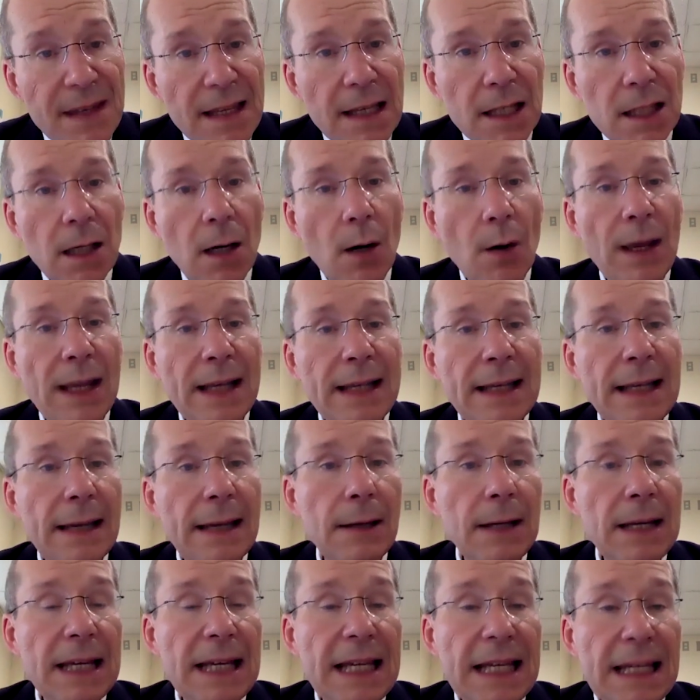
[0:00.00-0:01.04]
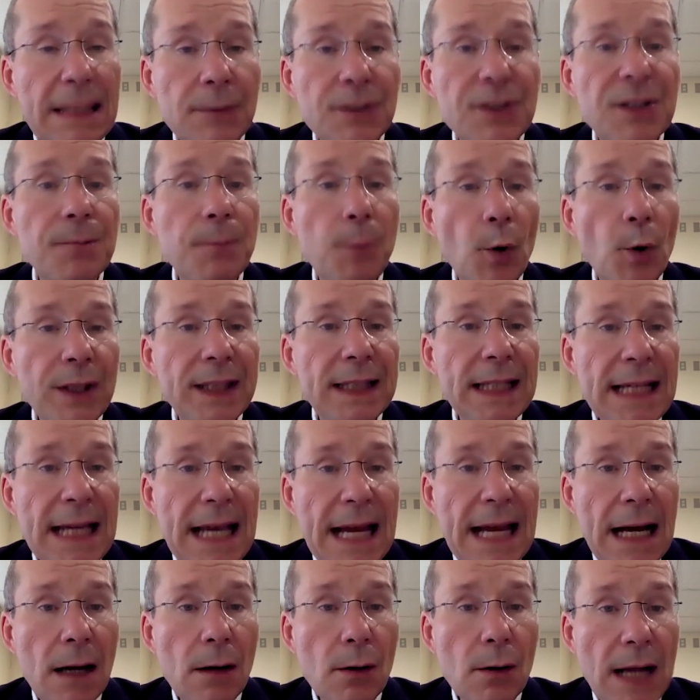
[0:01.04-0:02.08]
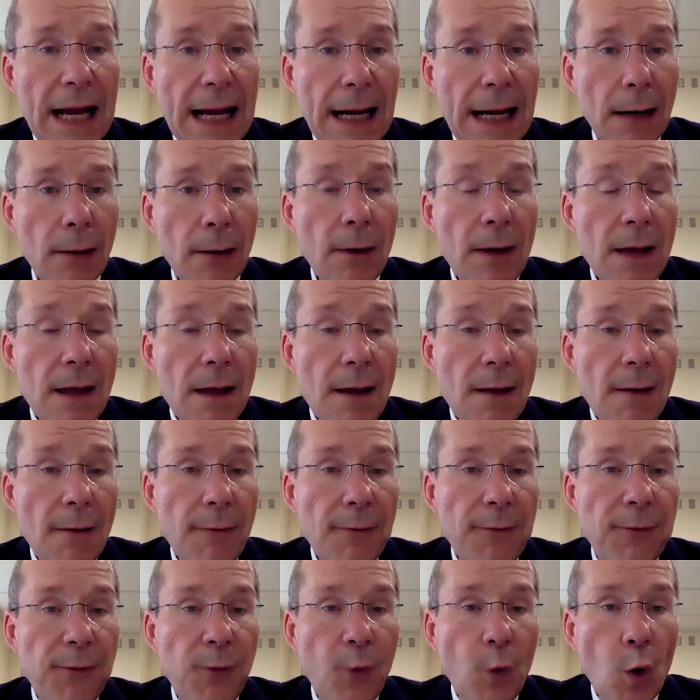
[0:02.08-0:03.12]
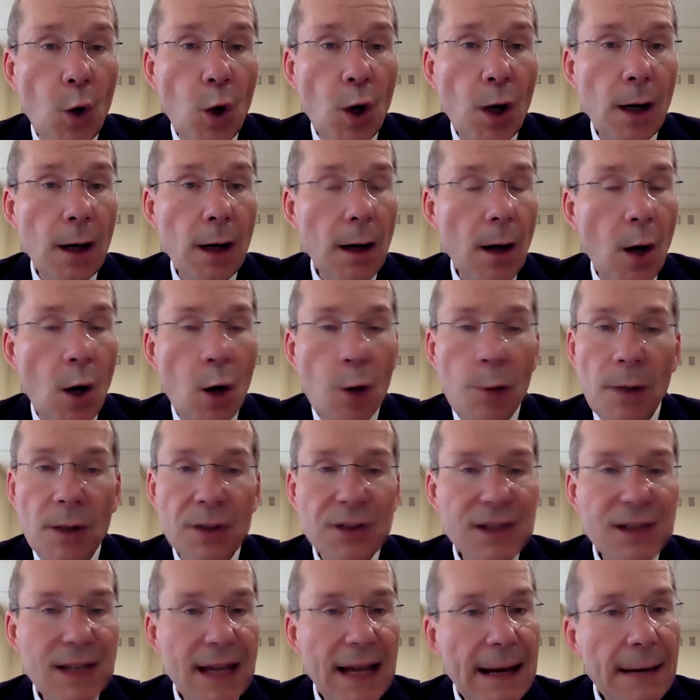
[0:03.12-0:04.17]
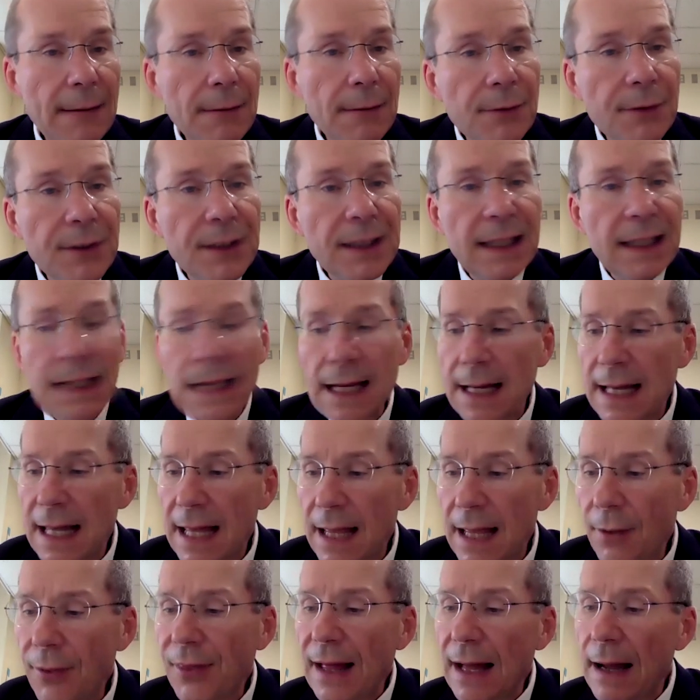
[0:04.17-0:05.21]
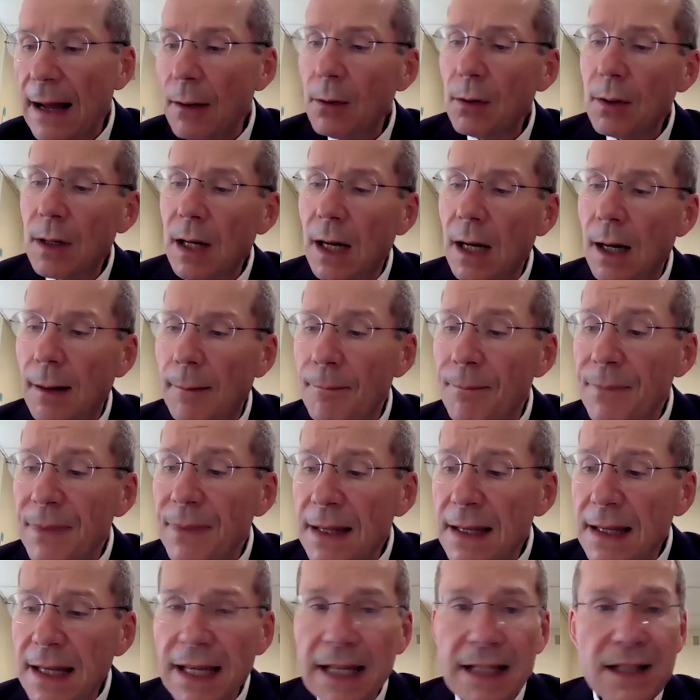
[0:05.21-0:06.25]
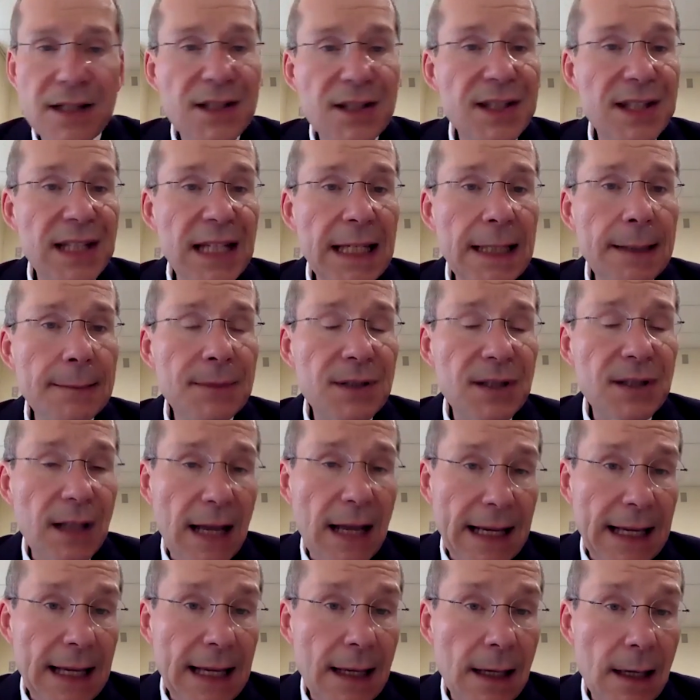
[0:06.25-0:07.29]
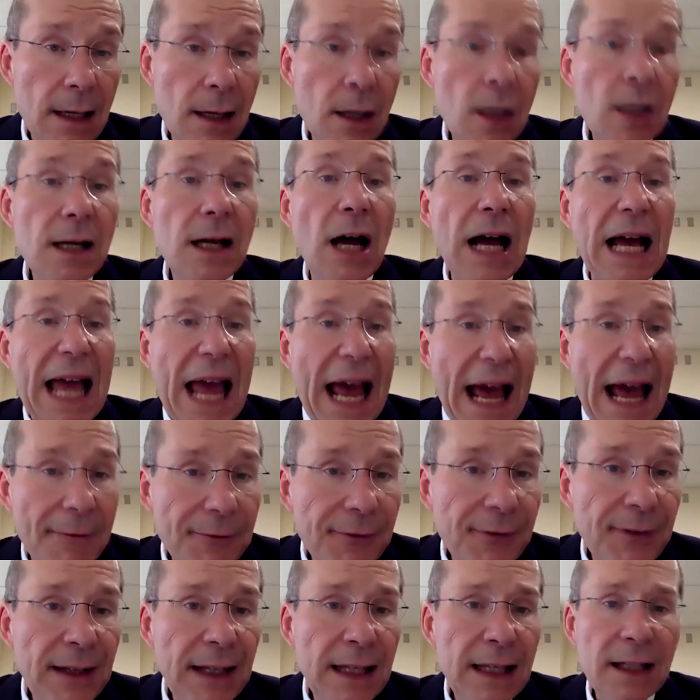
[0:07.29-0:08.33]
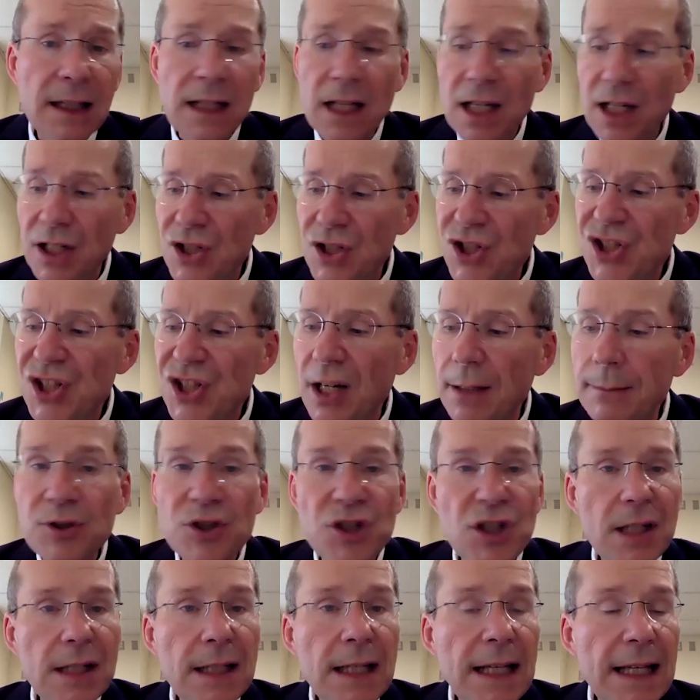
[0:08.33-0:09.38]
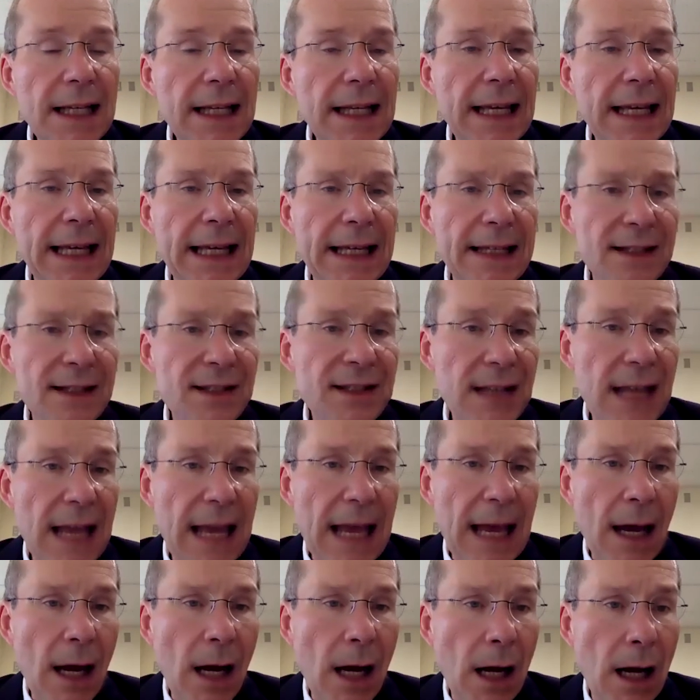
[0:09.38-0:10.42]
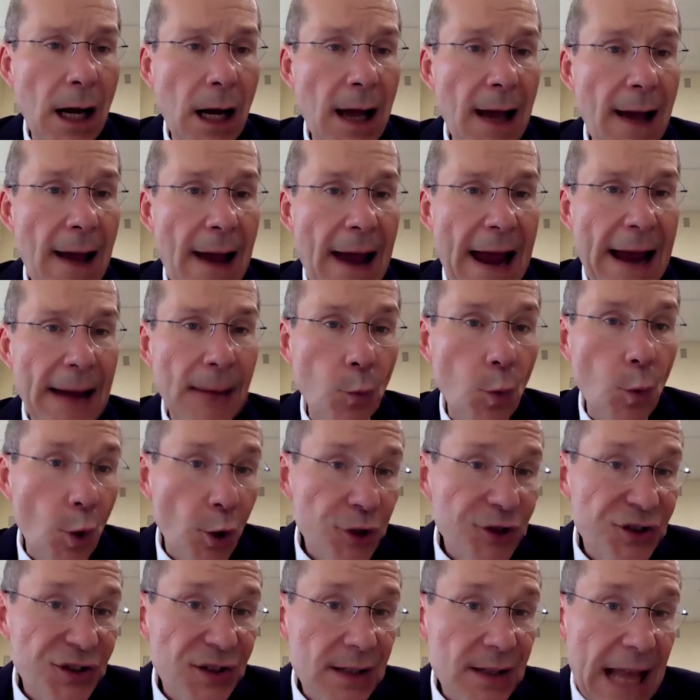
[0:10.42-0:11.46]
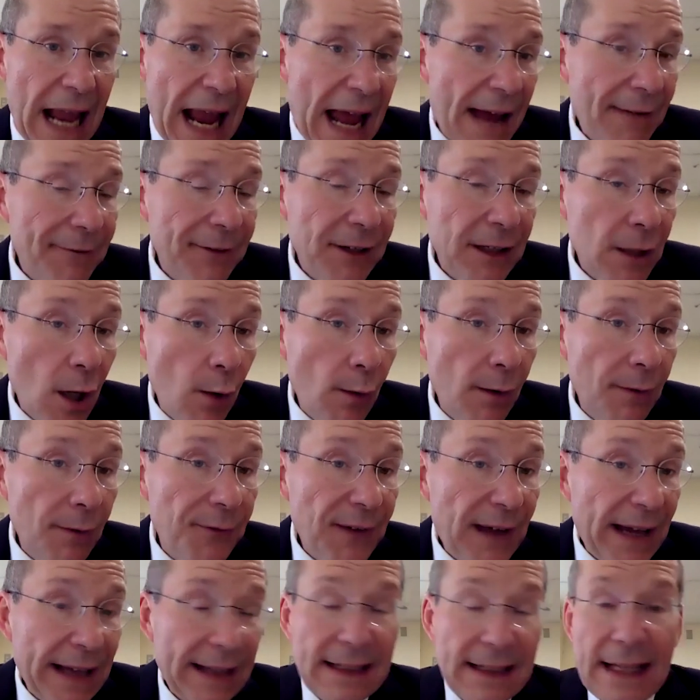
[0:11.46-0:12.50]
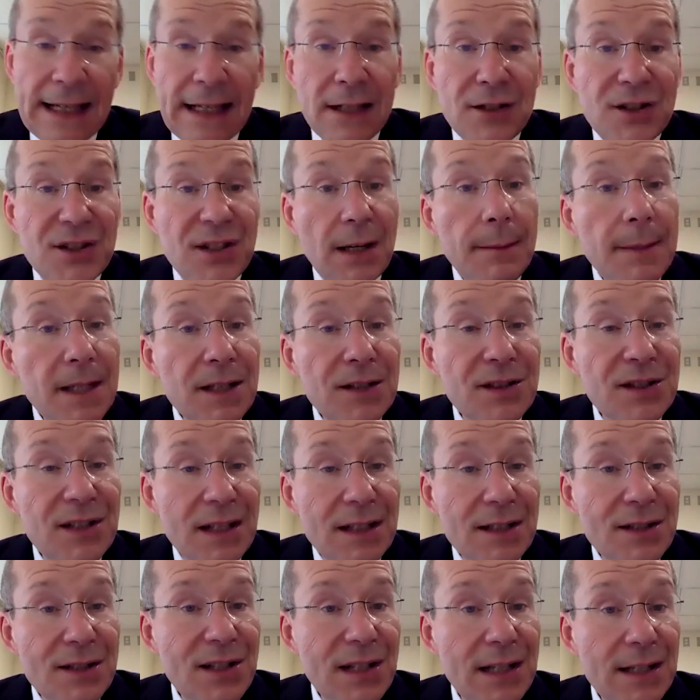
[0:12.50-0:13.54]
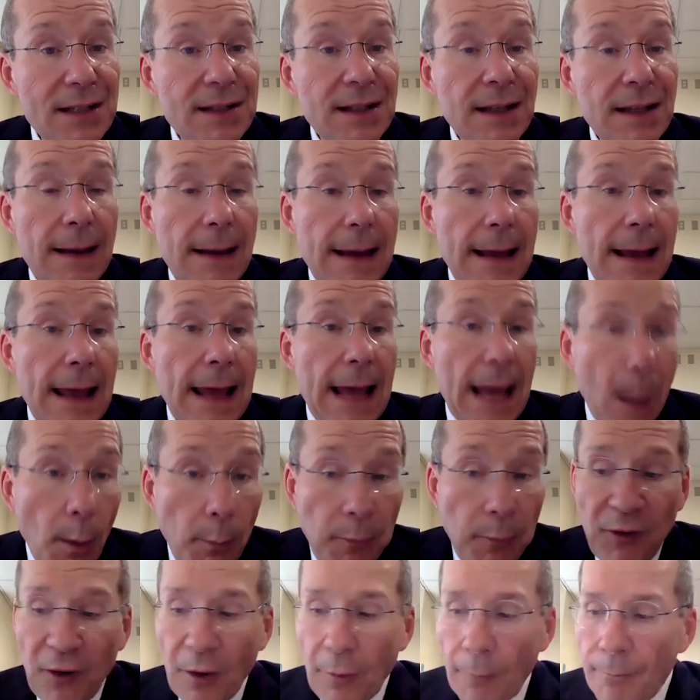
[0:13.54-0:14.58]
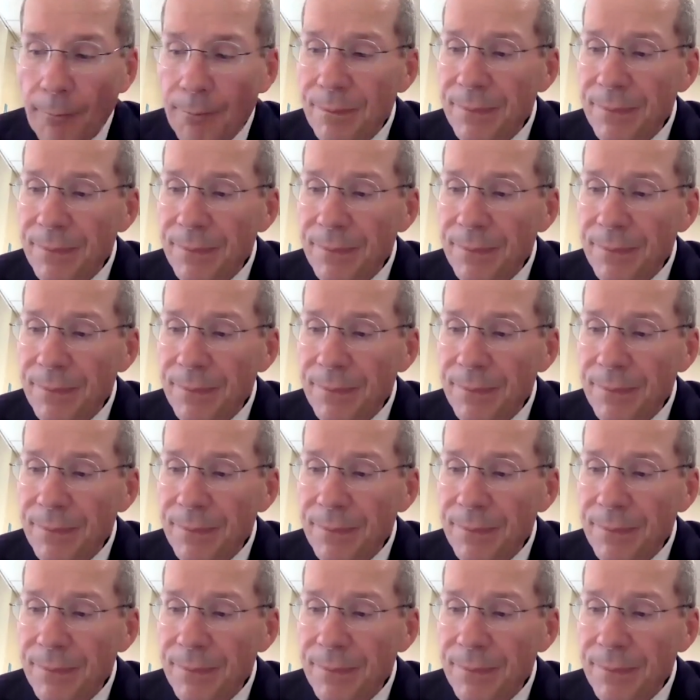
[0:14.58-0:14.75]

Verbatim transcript: you know and they he was pointing out how for almost every health outcome it seems like caffeine consumption is uh, at worst having no effect and in some instances helpful